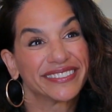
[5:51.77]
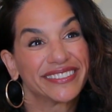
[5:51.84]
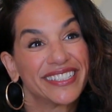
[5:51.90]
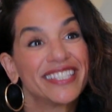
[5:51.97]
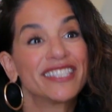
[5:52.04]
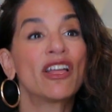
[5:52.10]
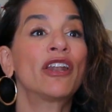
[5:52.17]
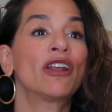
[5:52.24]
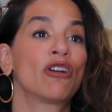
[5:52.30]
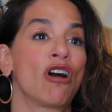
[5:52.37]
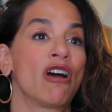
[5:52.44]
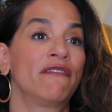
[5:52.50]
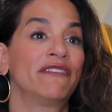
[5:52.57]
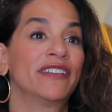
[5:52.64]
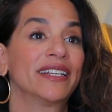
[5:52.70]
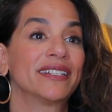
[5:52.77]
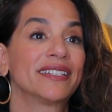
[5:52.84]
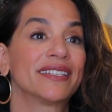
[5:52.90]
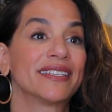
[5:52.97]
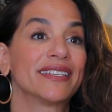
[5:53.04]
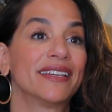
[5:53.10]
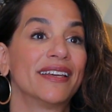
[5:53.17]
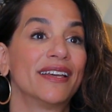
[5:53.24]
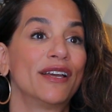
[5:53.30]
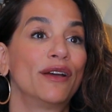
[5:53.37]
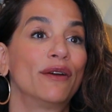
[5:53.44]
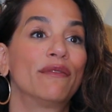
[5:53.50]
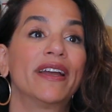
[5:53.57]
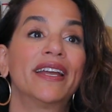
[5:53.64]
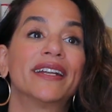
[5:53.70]
It's not a conflict,
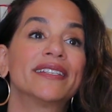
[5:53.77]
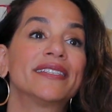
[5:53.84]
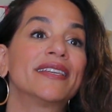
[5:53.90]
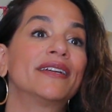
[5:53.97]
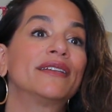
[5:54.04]
right?